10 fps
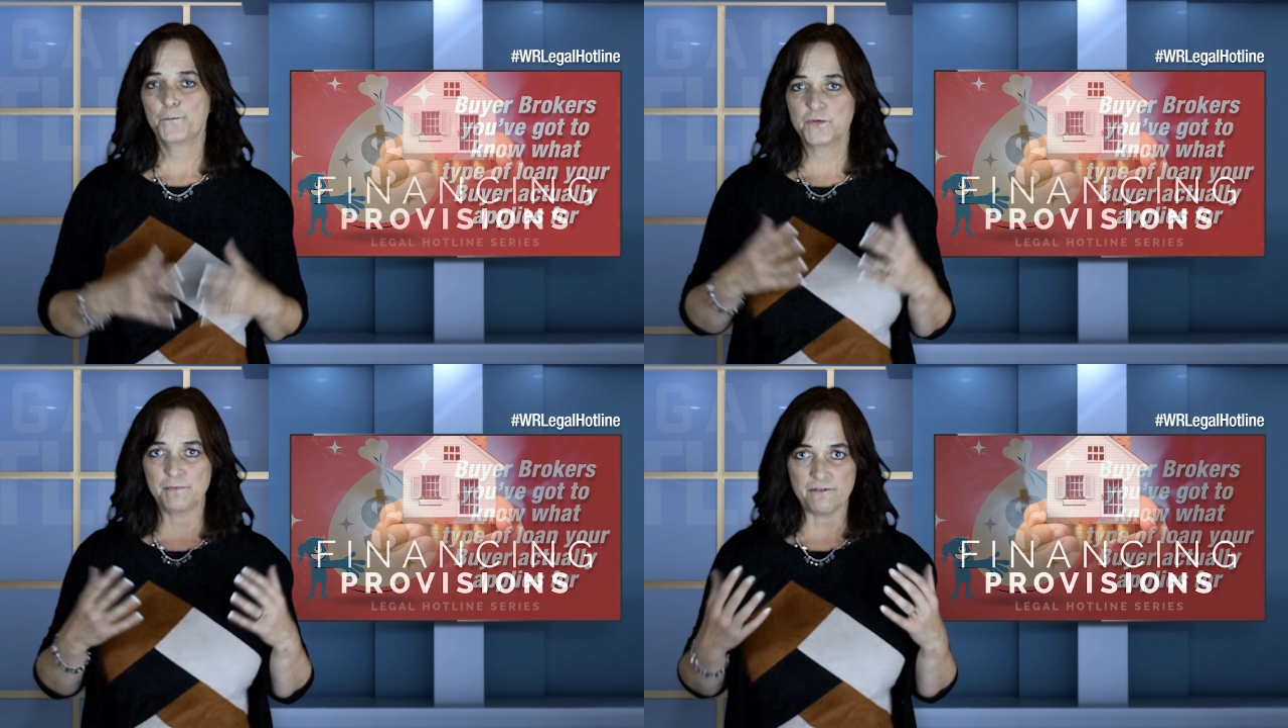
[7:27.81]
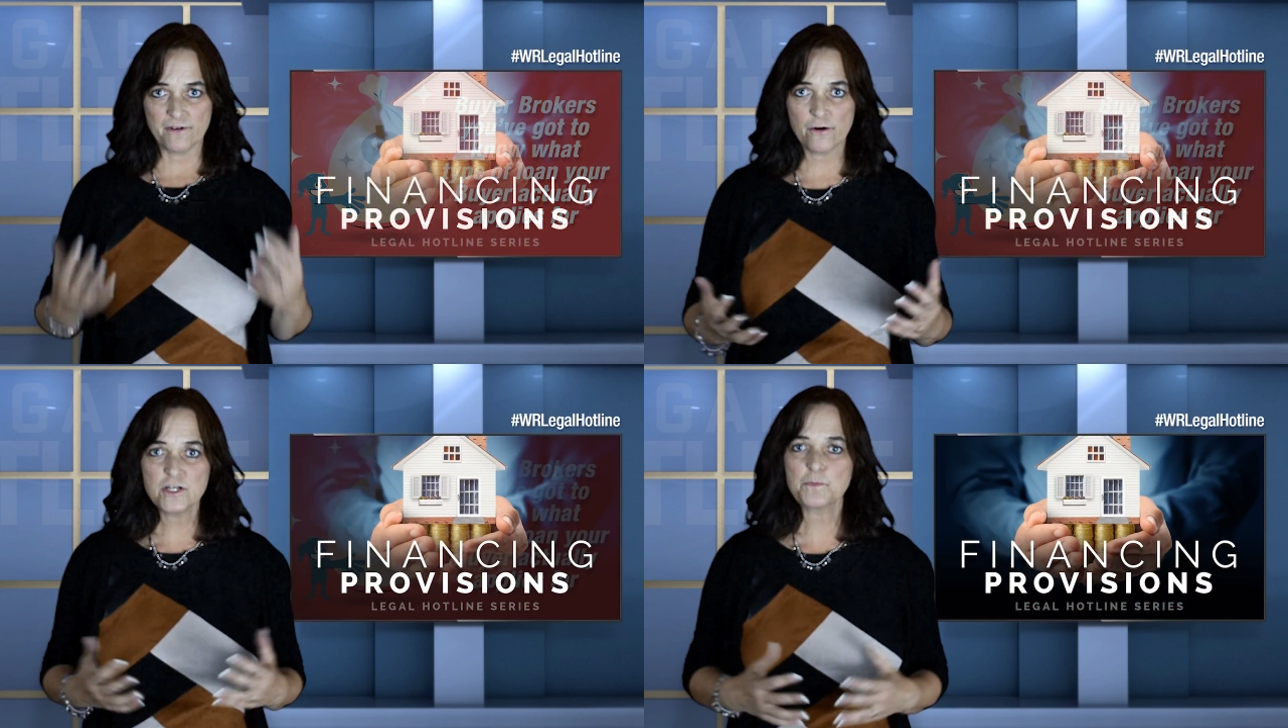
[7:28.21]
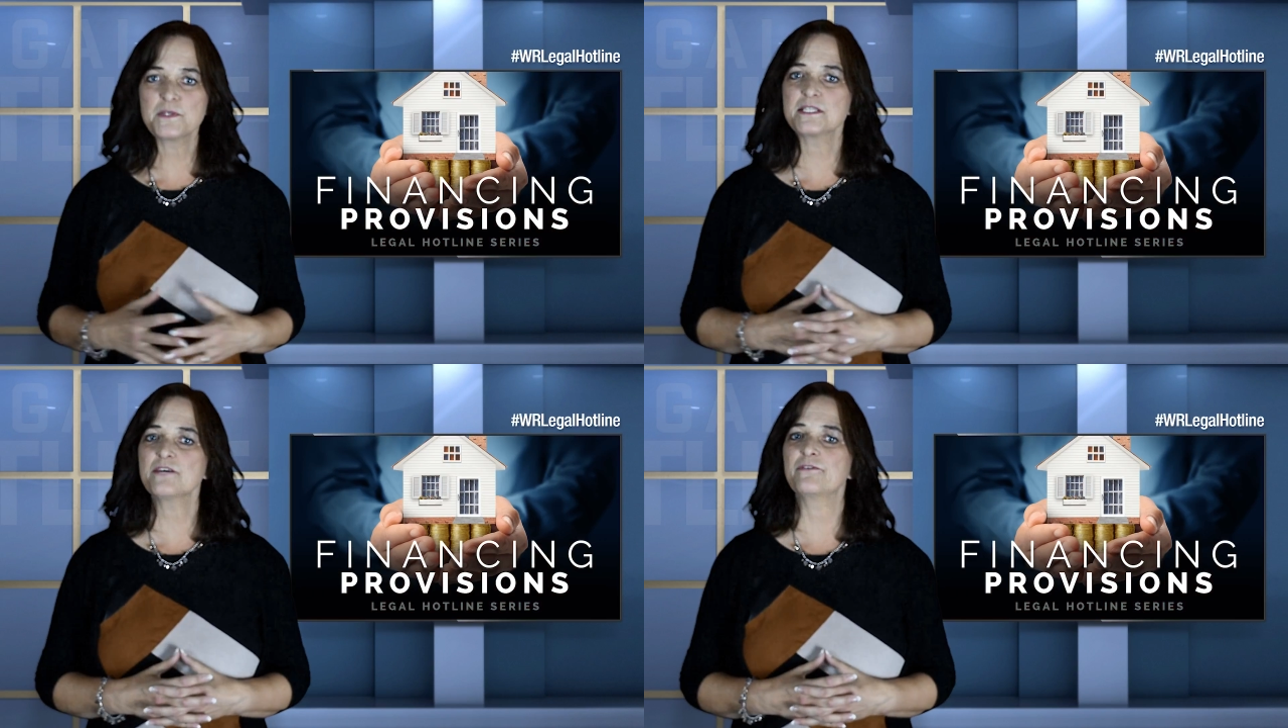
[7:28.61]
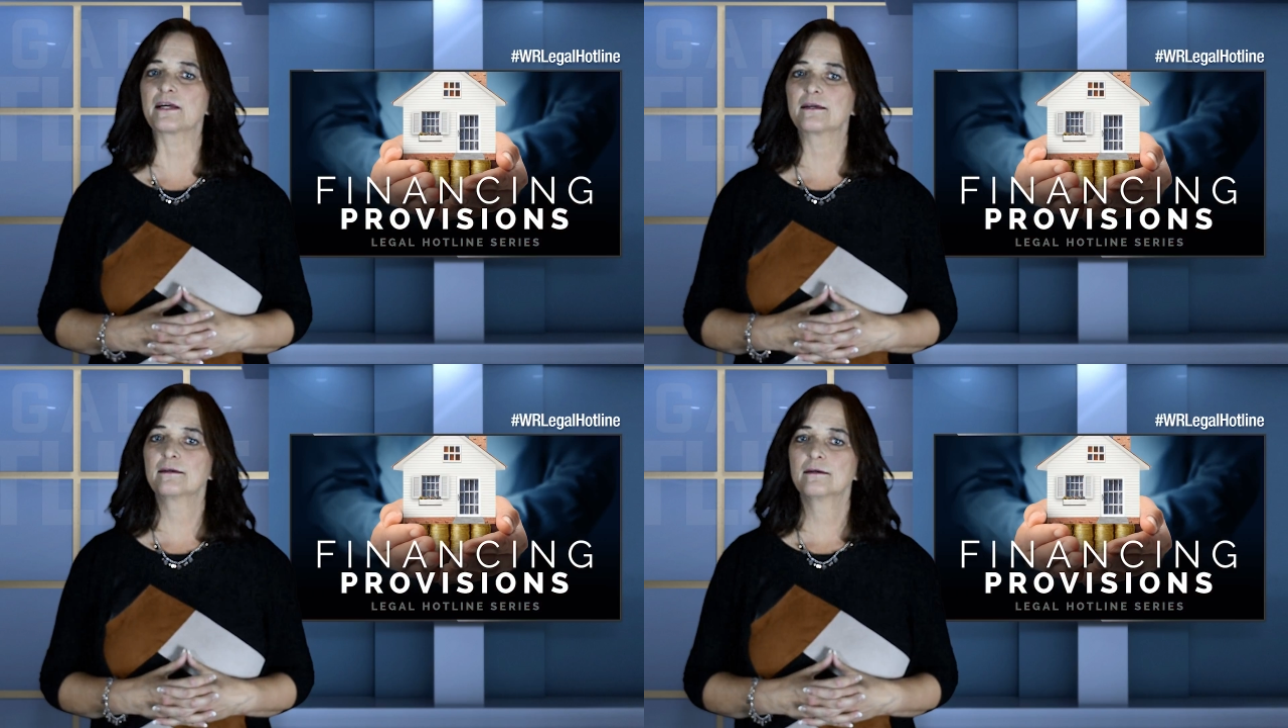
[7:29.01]
To be very
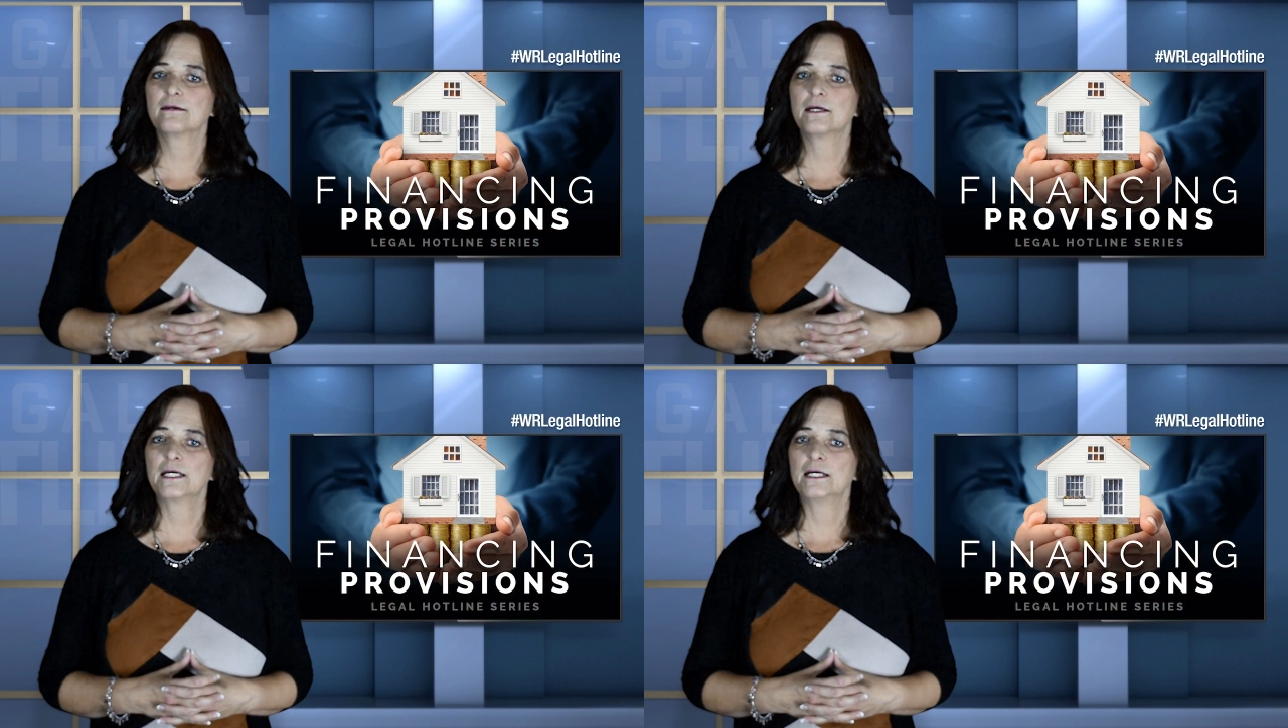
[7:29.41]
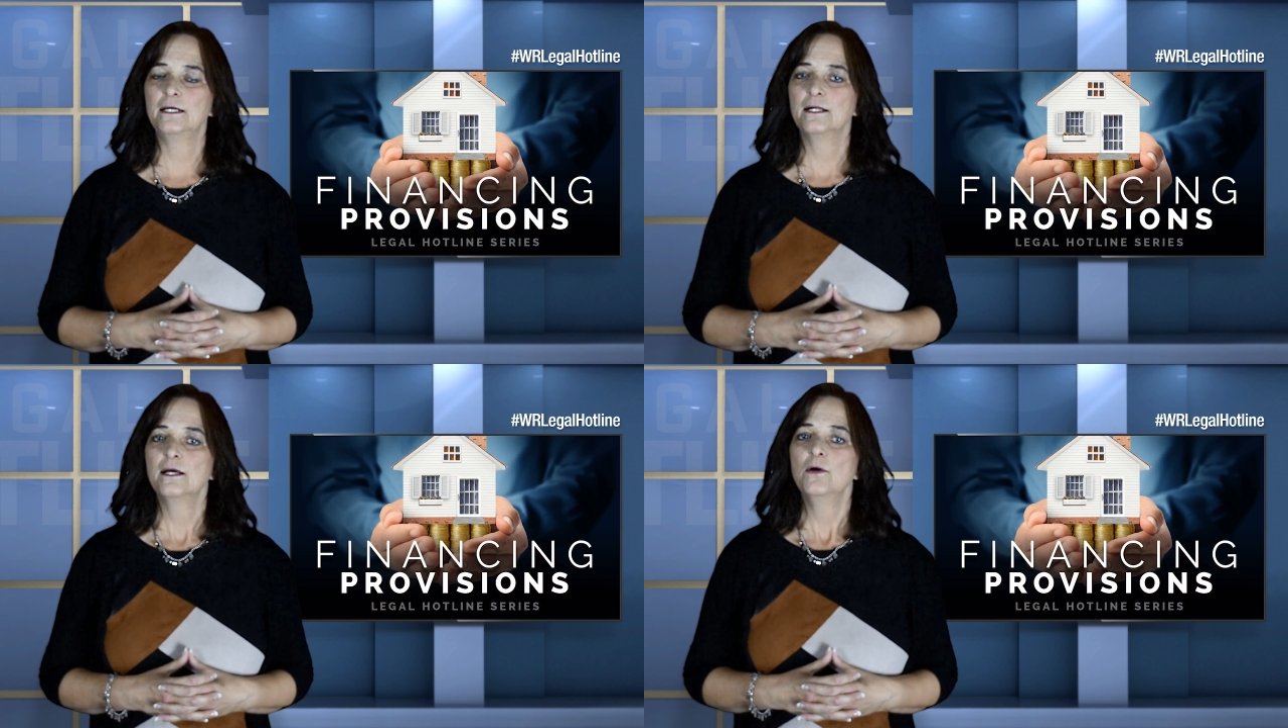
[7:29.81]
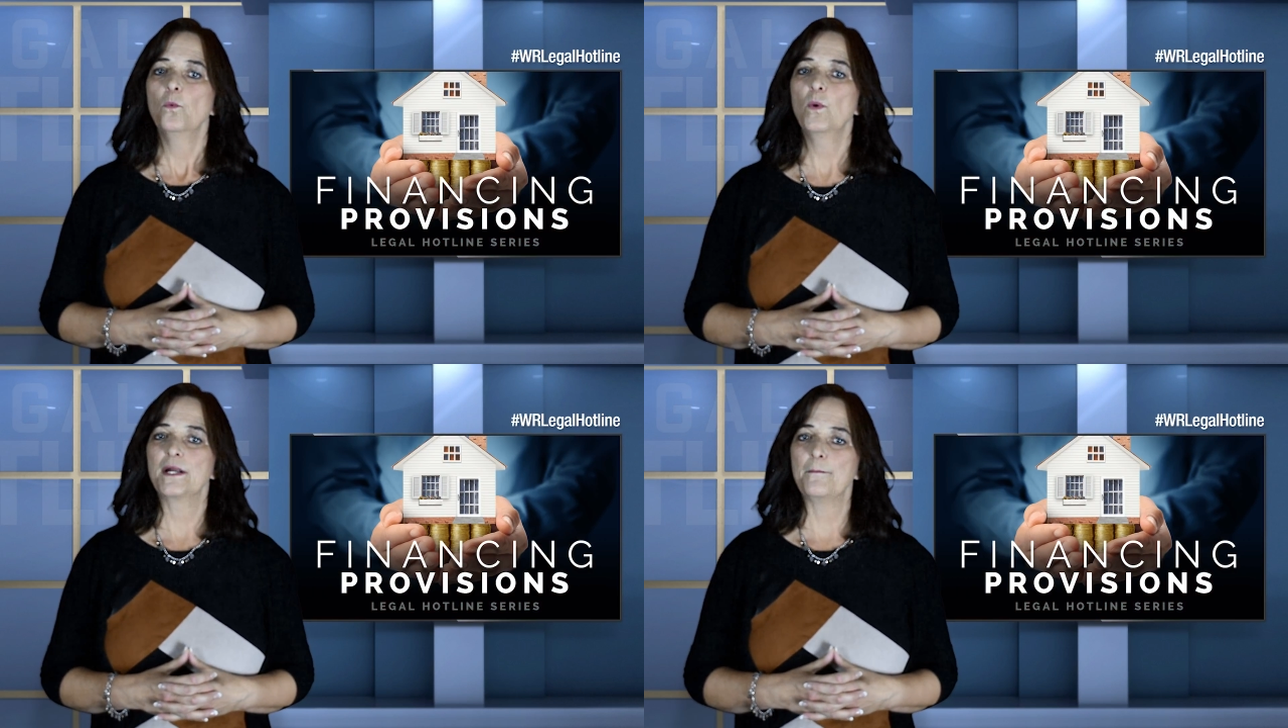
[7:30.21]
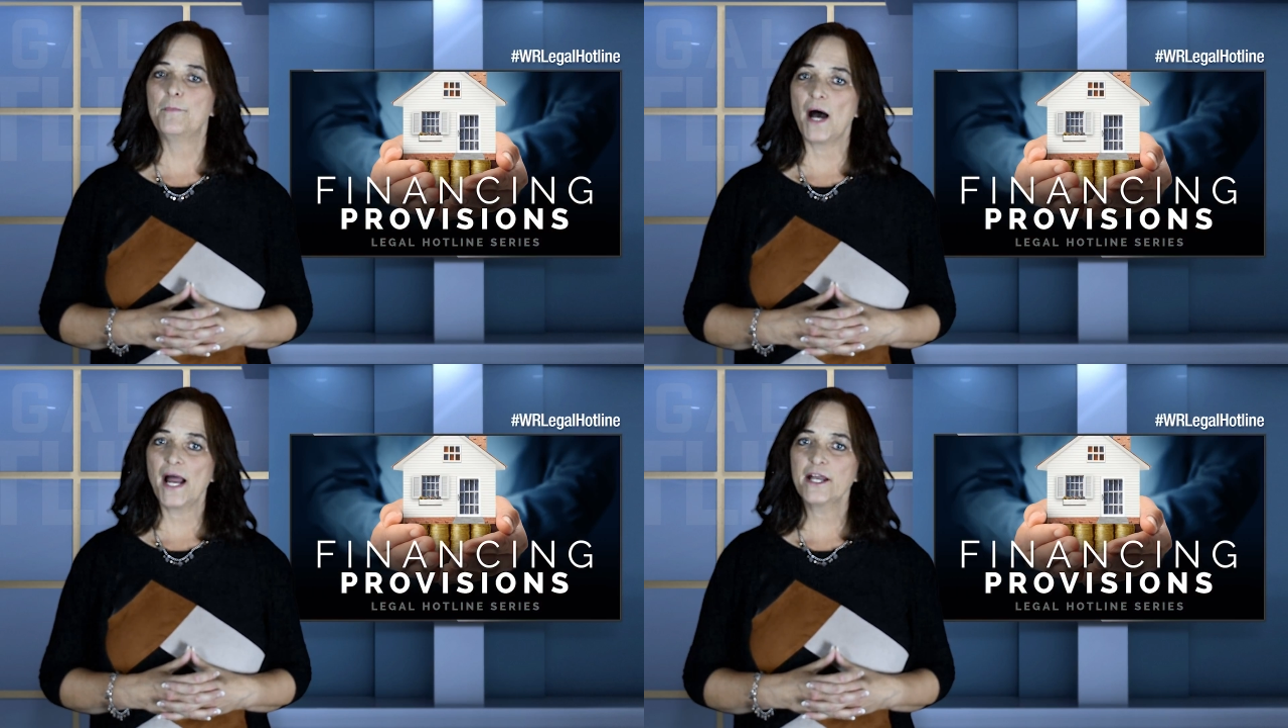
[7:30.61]
specific, when a
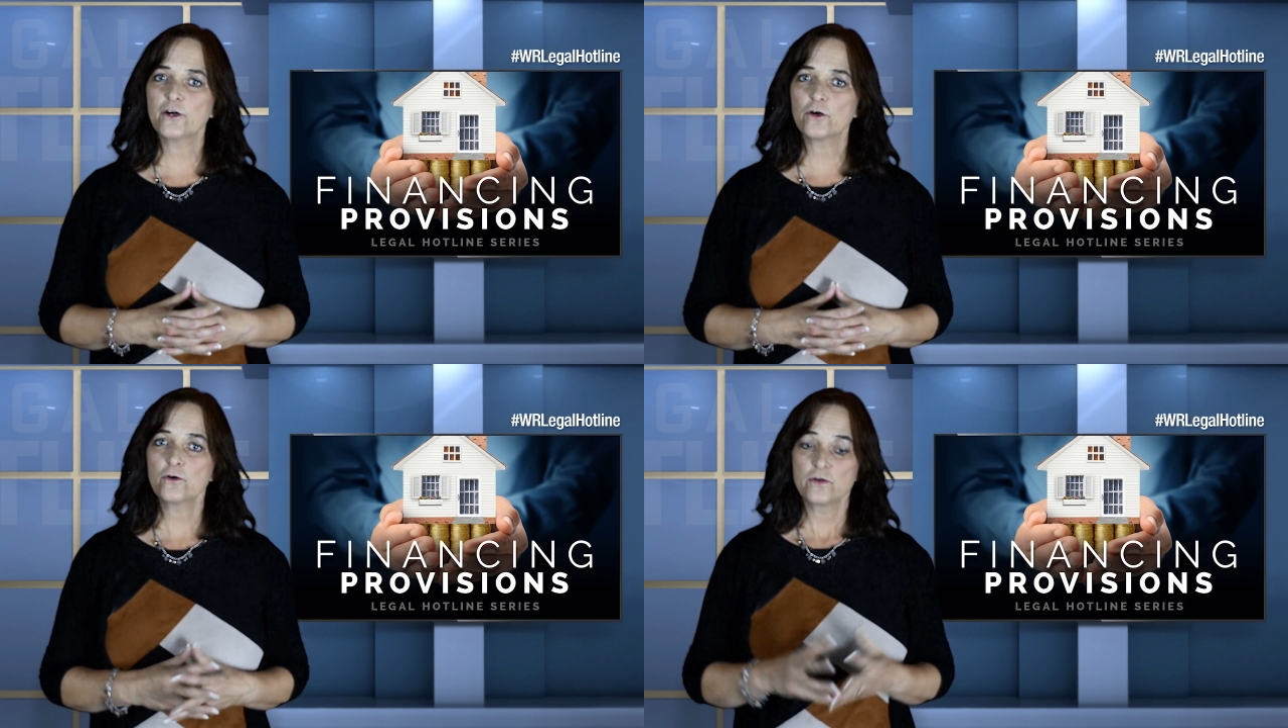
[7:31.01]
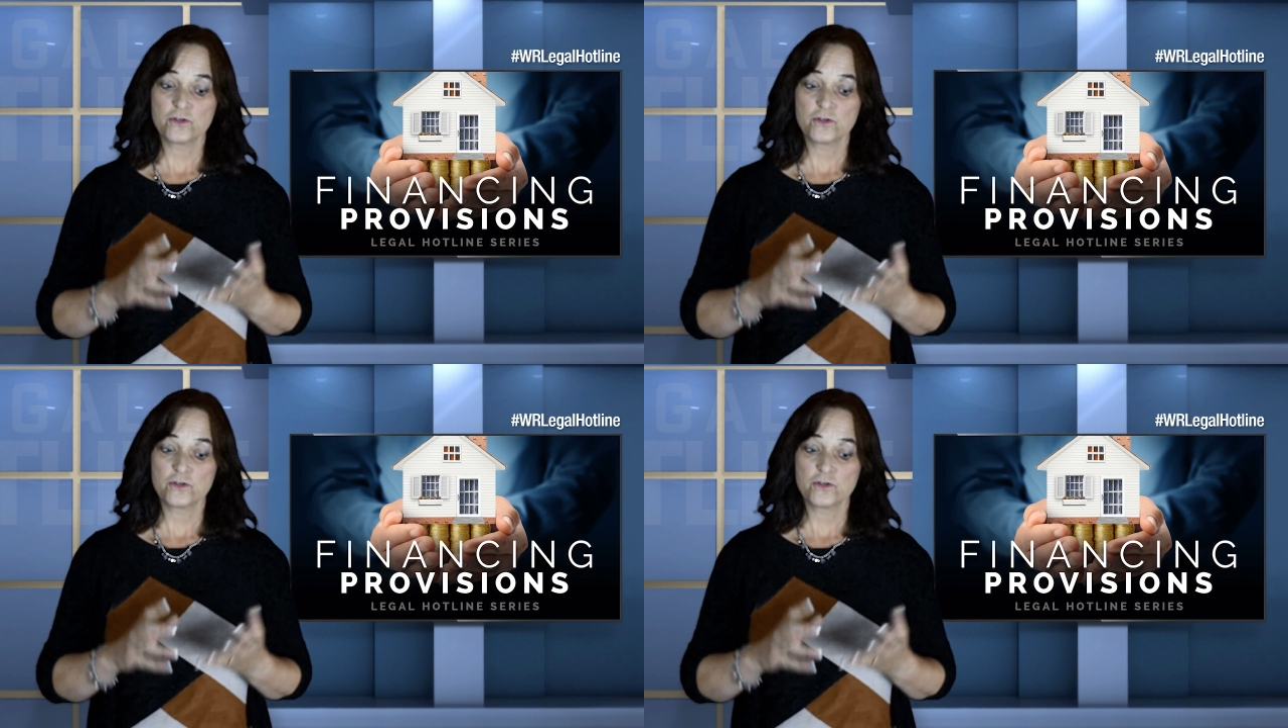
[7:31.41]
buyer